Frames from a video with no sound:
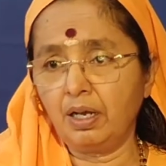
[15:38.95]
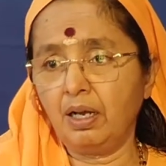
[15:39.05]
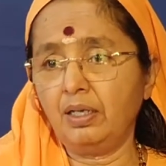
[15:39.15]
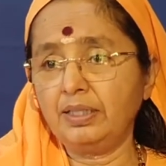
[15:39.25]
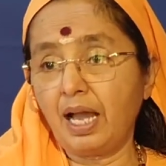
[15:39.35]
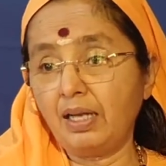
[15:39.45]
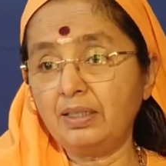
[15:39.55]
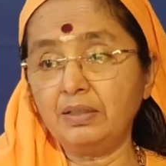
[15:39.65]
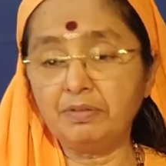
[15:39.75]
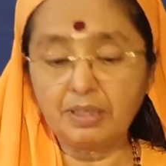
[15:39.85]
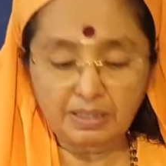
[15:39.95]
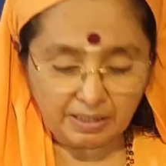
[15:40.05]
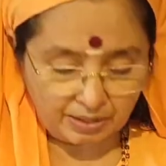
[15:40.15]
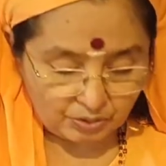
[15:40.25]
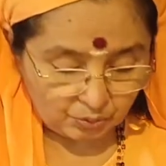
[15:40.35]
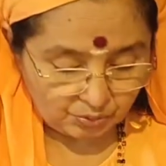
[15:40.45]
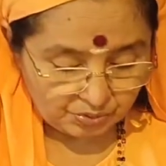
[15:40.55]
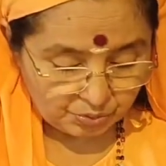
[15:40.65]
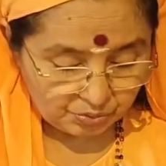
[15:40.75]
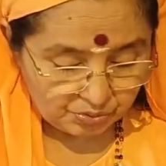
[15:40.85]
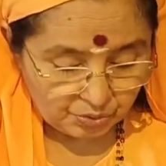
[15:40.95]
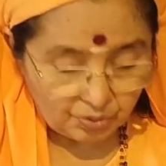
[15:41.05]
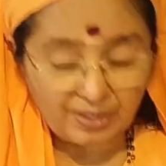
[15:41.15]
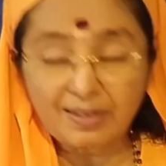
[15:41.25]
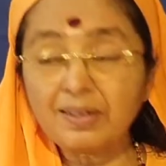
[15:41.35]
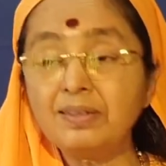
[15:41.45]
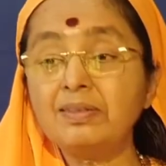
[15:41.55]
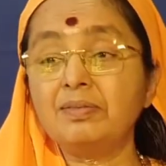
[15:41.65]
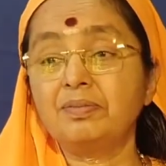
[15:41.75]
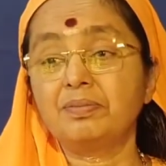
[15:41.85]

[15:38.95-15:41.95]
Yajnavalkya to learn.